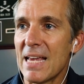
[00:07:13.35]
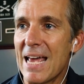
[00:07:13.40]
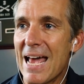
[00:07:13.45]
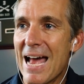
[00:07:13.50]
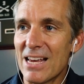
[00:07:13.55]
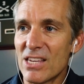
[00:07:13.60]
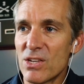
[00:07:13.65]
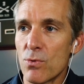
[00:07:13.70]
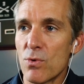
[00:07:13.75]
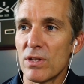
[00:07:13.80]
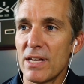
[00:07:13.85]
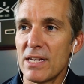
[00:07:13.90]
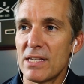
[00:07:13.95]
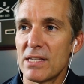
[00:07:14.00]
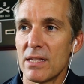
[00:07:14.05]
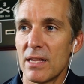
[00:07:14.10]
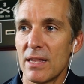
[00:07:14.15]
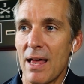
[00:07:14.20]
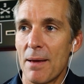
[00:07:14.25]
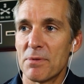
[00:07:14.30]
As it
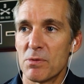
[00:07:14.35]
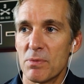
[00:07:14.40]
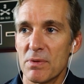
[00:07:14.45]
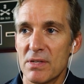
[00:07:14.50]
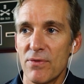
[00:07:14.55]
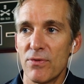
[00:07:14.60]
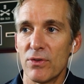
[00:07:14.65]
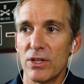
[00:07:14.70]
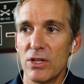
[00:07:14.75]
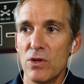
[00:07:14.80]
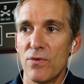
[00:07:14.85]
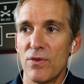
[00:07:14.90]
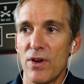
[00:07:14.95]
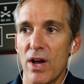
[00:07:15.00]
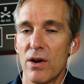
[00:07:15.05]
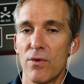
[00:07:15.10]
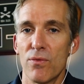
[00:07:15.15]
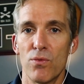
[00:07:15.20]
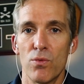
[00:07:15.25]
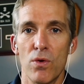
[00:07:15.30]
relates to the lab specifically, you've
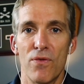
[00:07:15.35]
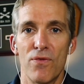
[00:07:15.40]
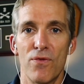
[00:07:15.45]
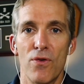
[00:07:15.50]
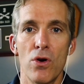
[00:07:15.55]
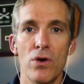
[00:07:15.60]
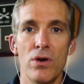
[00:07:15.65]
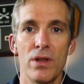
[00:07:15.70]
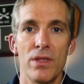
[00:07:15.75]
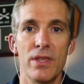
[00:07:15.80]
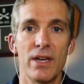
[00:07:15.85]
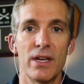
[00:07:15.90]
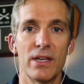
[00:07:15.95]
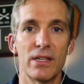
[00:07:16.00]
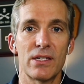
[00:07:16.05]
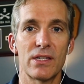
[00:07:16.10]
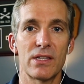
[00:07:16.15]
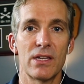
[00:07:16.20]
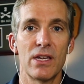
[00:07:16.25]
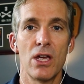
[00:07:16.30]
kind of referred to
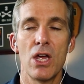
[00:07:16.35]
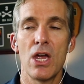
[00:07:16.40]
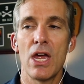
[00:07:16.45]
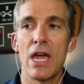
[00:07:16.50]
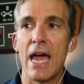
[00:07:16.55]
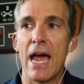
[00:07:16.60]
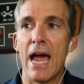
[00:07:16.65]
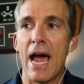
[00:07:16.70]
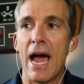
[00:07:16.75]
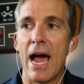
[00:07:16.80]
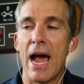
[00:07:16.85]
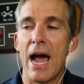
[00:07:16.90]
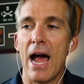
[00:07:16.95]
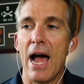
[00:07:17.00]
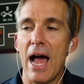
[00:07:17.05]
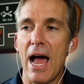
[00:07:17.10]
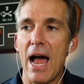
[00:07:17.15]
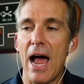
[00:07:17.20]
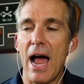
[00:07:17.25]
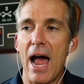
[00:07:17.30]
this.
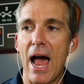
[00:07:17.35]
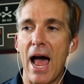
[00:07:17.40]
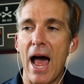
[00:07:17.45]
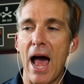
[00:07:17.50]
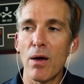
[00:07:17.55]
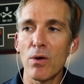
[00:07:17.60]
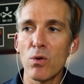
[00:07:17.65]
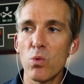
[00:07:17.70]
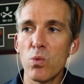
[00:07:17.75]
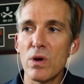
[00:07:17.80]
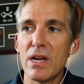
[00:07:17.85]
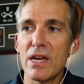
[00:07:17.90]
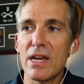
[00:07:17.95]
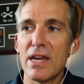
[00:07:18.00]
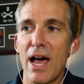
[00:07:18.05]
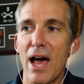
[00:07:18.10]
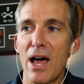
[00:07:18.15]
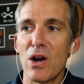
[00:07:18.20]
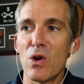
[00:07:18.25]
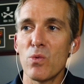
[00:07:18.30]
How do
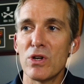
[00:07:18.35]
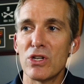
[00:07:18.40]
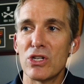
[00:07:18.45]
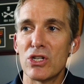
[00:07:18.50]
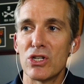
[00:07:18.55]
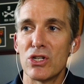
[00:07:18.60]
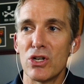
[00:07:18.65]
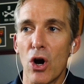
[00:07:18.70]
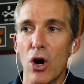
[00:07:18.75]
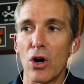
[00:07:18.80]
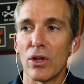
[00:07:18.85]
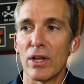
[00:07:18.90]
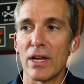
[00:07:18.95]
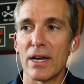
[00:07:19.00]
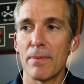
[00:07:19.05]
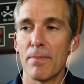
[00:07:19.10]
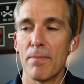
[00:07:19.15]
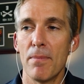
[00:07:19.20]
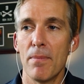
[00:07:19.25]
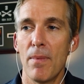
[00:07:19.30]
we start?
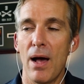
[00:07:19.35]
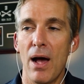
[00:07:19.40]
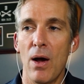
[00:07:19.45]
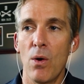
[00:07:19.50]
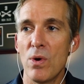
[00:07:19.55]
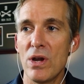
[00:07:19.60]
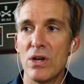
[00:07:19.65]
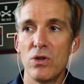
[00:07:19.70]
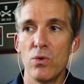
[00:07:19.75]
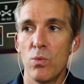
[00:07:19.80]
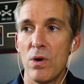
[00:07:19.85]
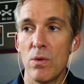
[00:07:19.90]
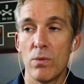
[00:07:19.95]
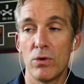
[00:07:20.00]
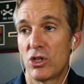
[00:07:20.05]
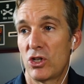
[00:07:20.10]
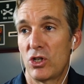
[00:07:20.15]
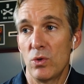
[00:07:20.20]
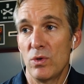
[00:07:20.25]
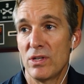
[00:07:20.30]
Like we were
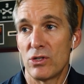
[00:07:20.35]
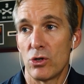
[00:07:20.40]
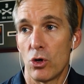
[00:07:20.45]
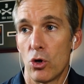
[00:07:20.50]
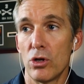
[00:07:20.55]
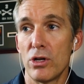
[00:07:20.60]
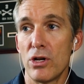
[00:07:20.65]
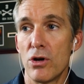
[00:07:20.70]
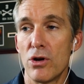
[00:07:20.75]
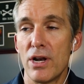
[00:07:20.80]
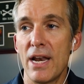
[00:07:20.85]
just doing this earlier